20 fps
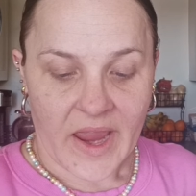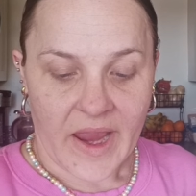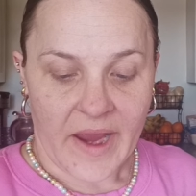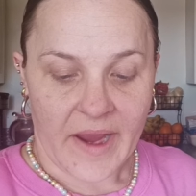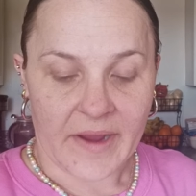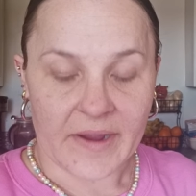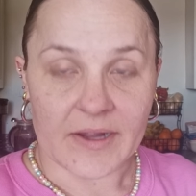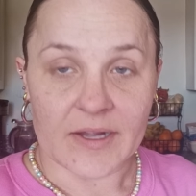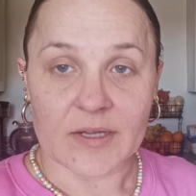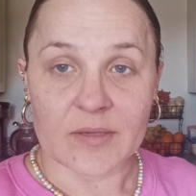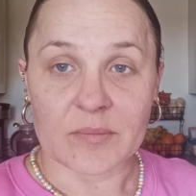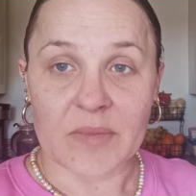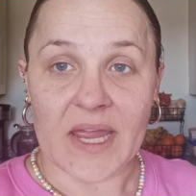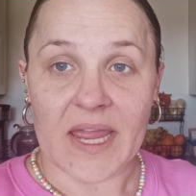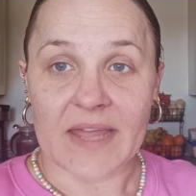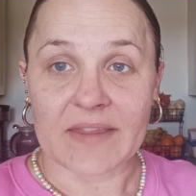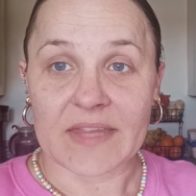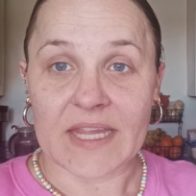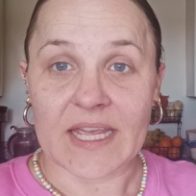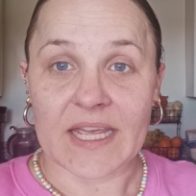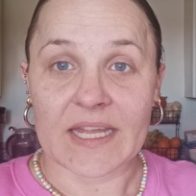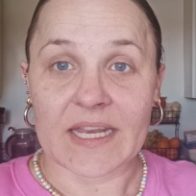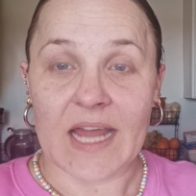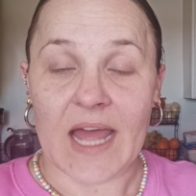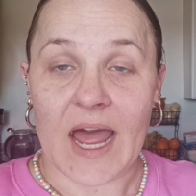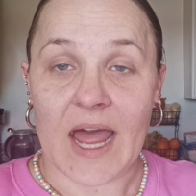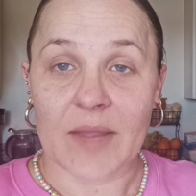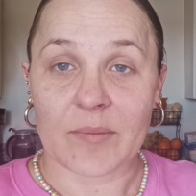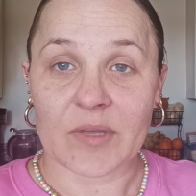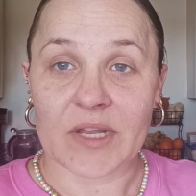And then
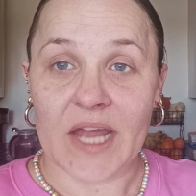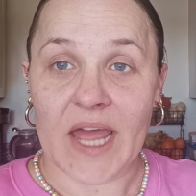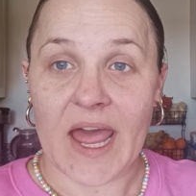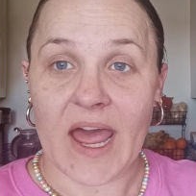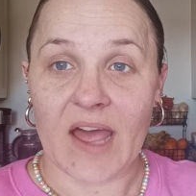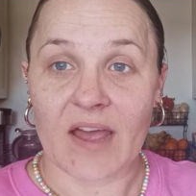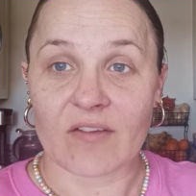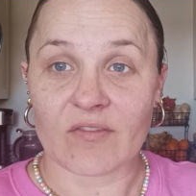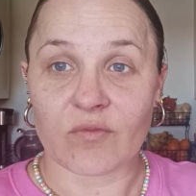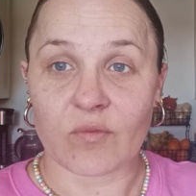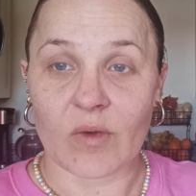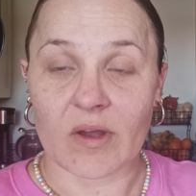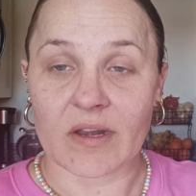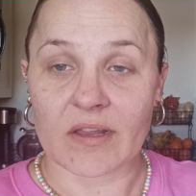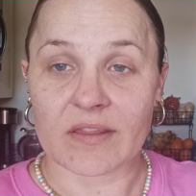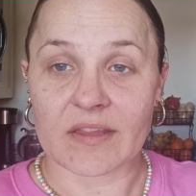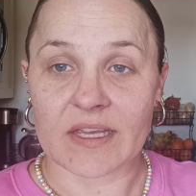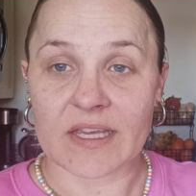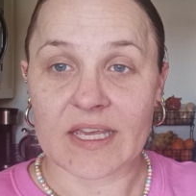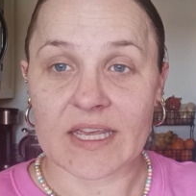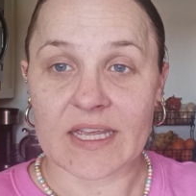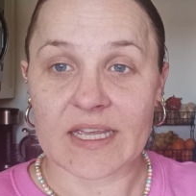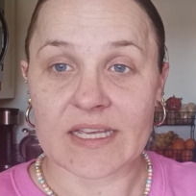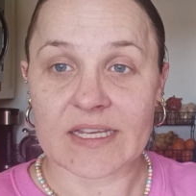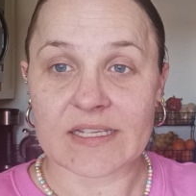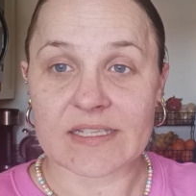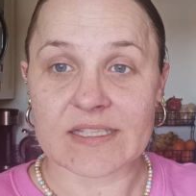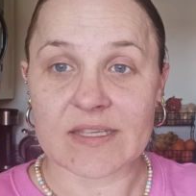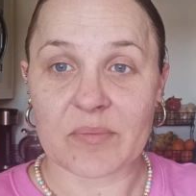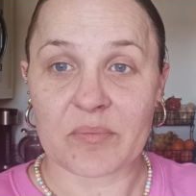I'm going to have one of the
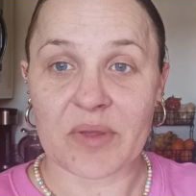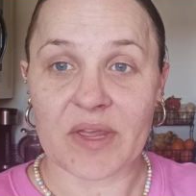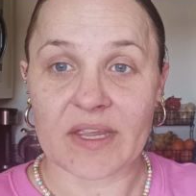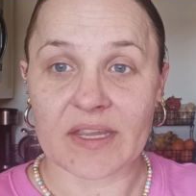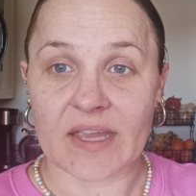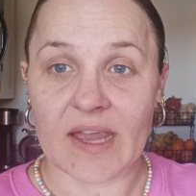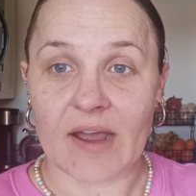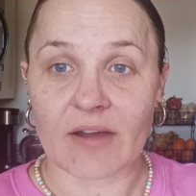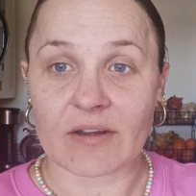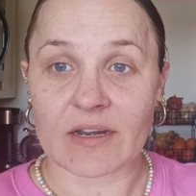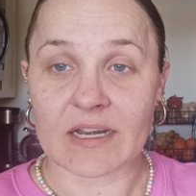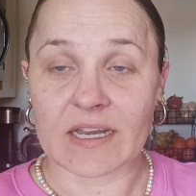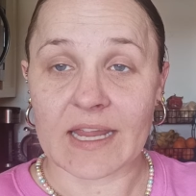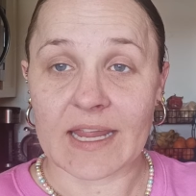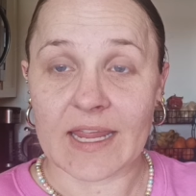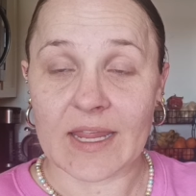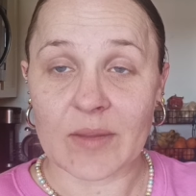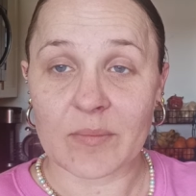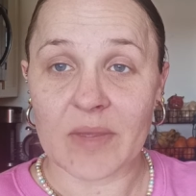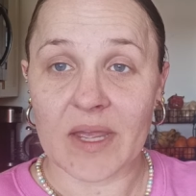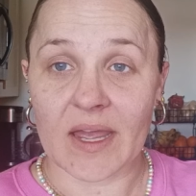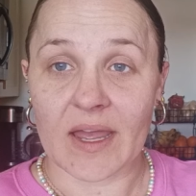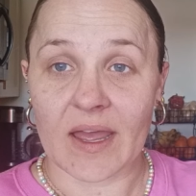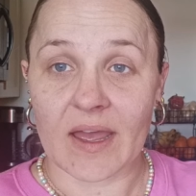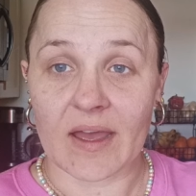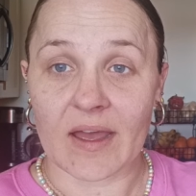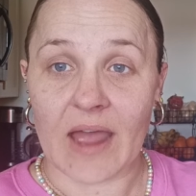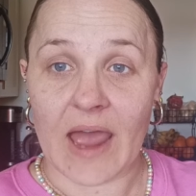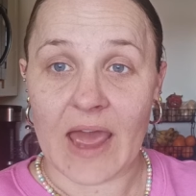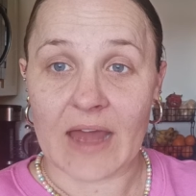kids pick out a name
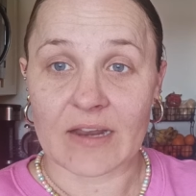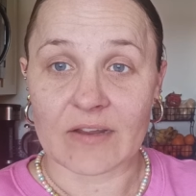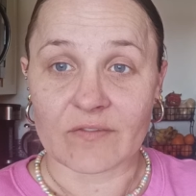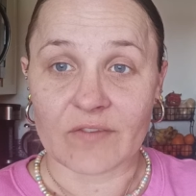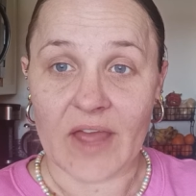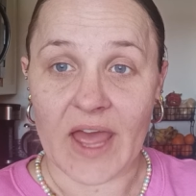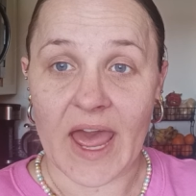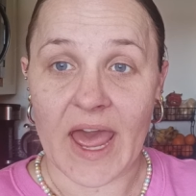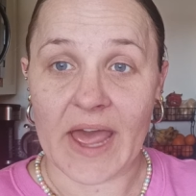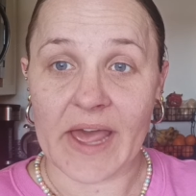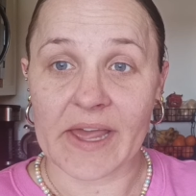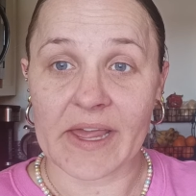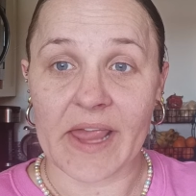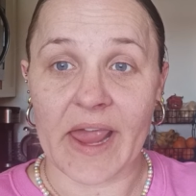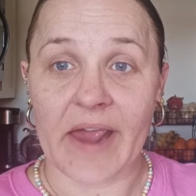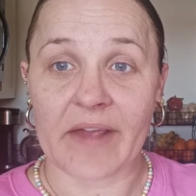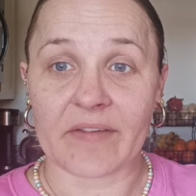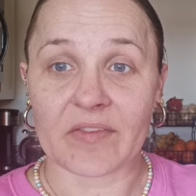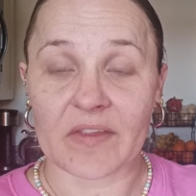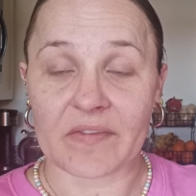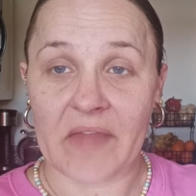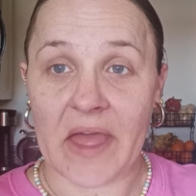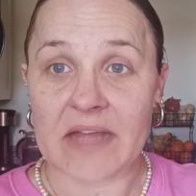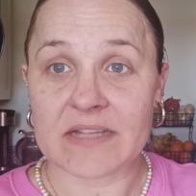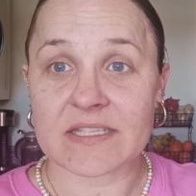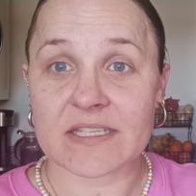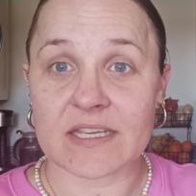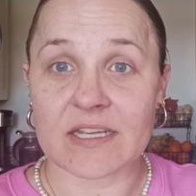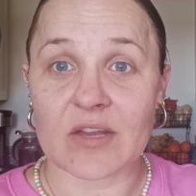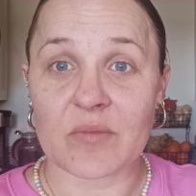out of a hat. And then that's
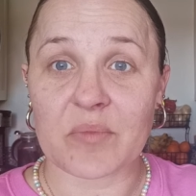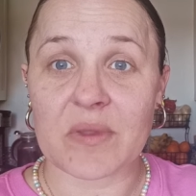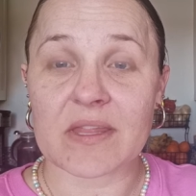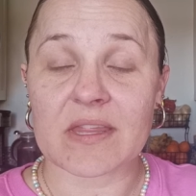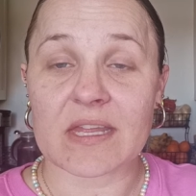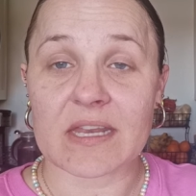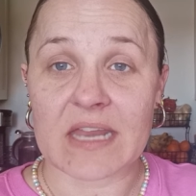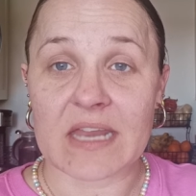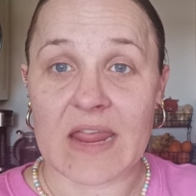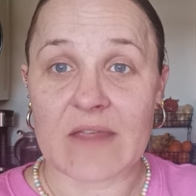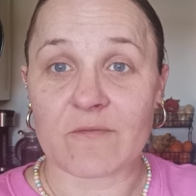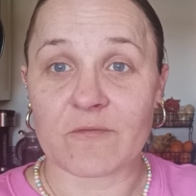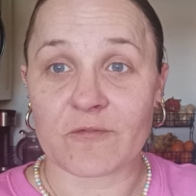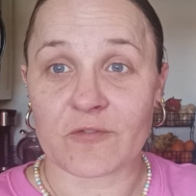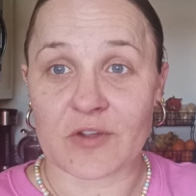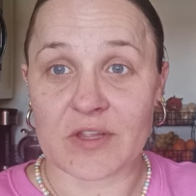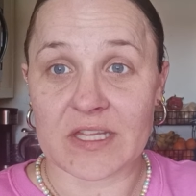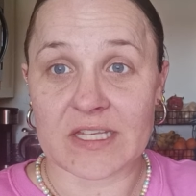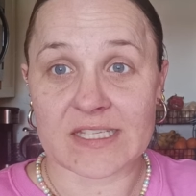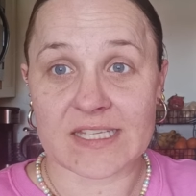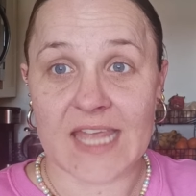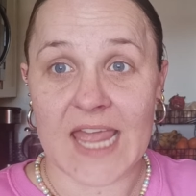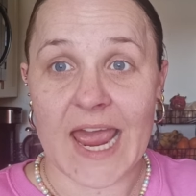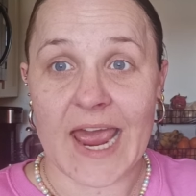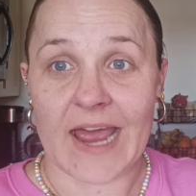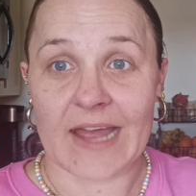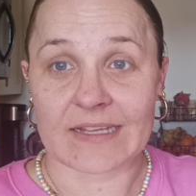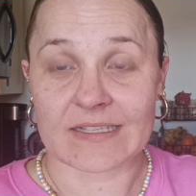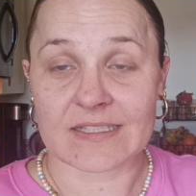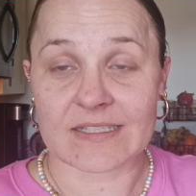going to be the name for this
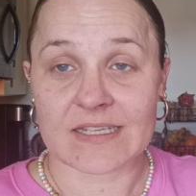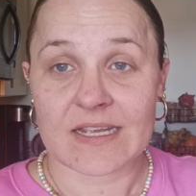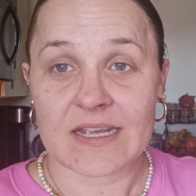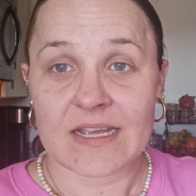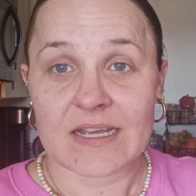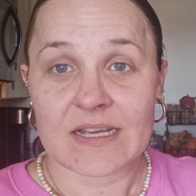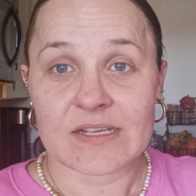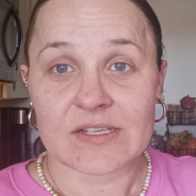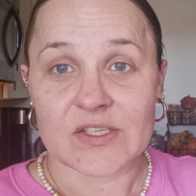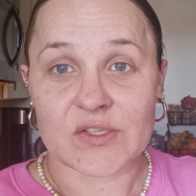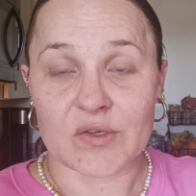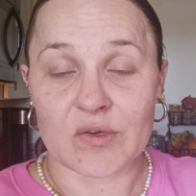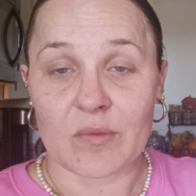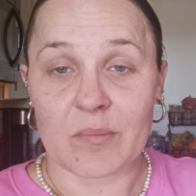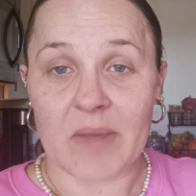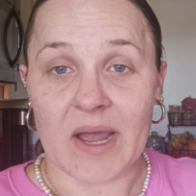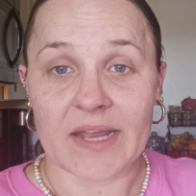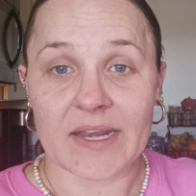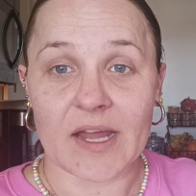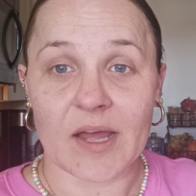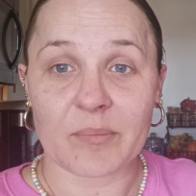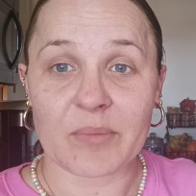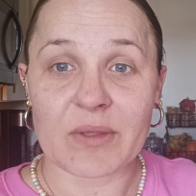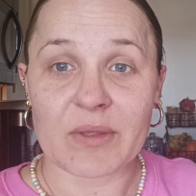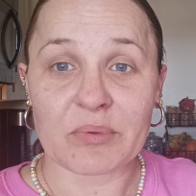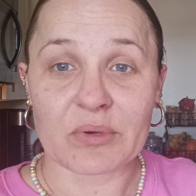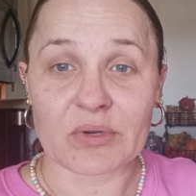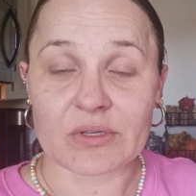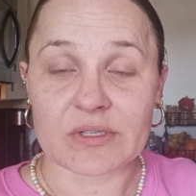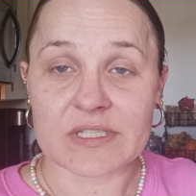cat. So it might not be
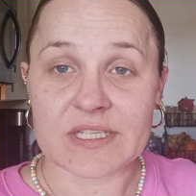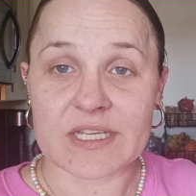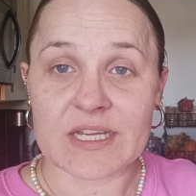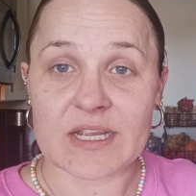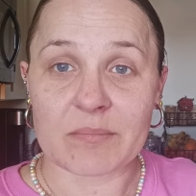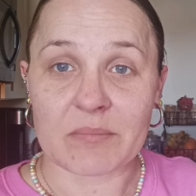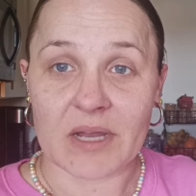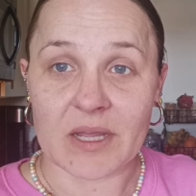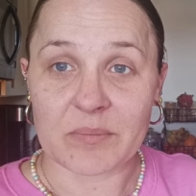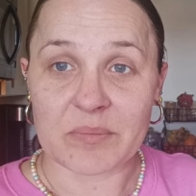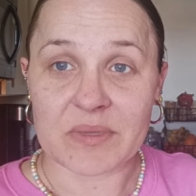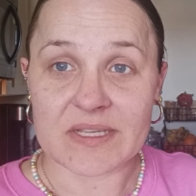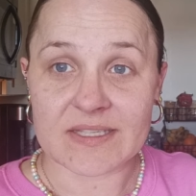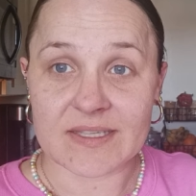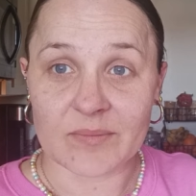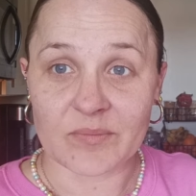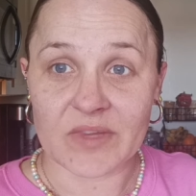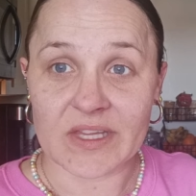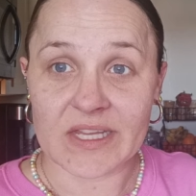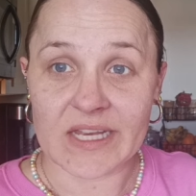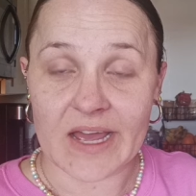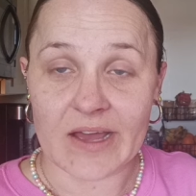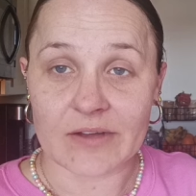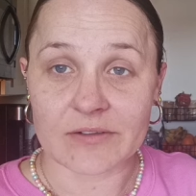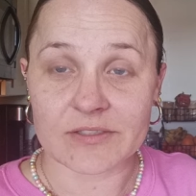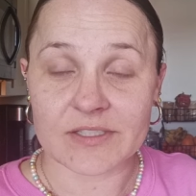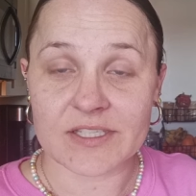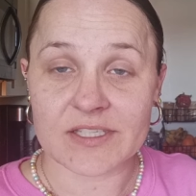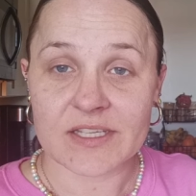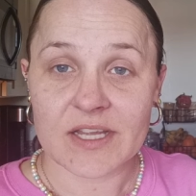Percy. It might be something
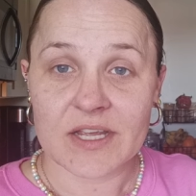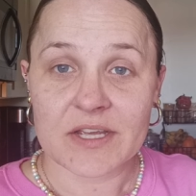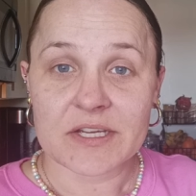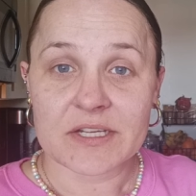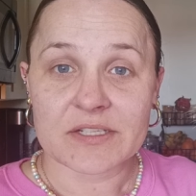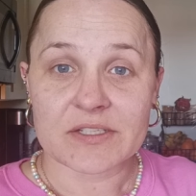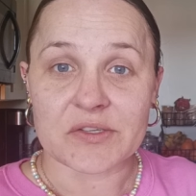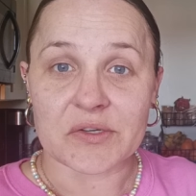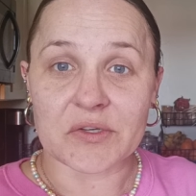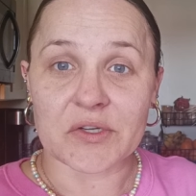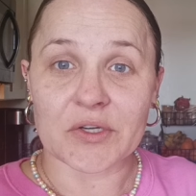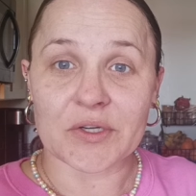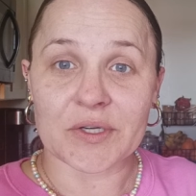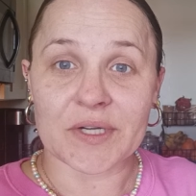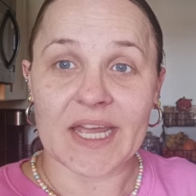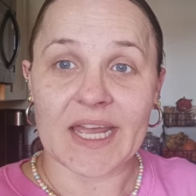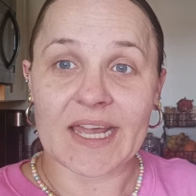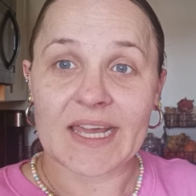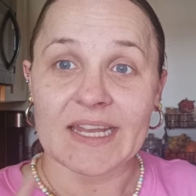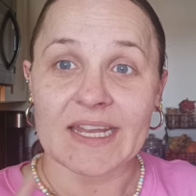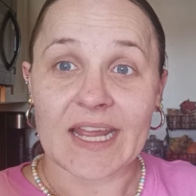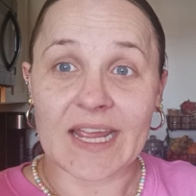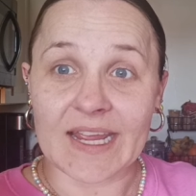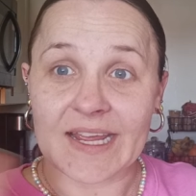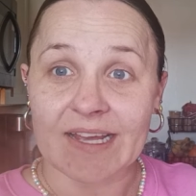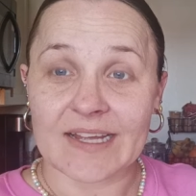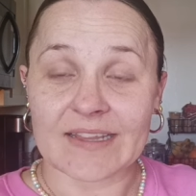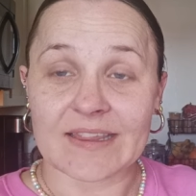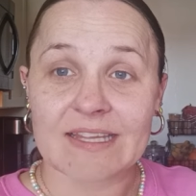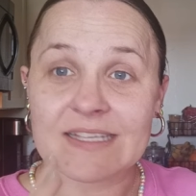else. So go ahead
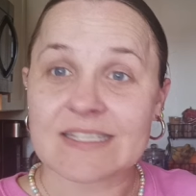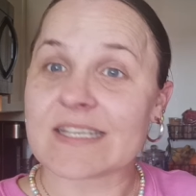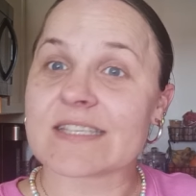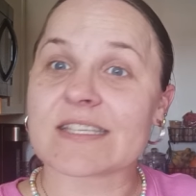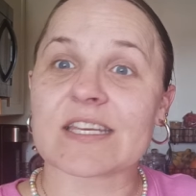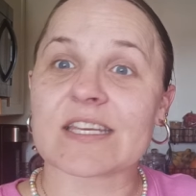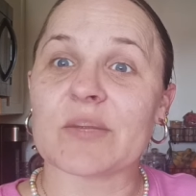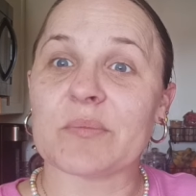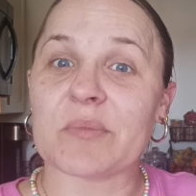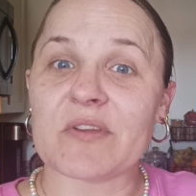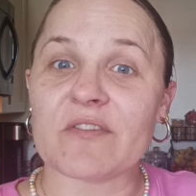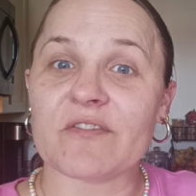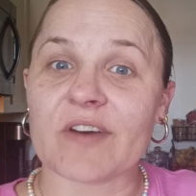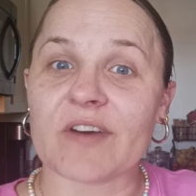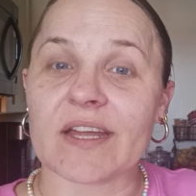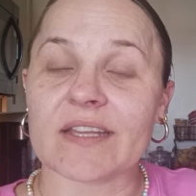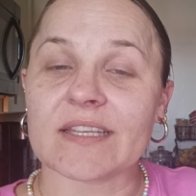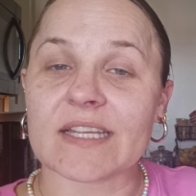and this is going to be fun.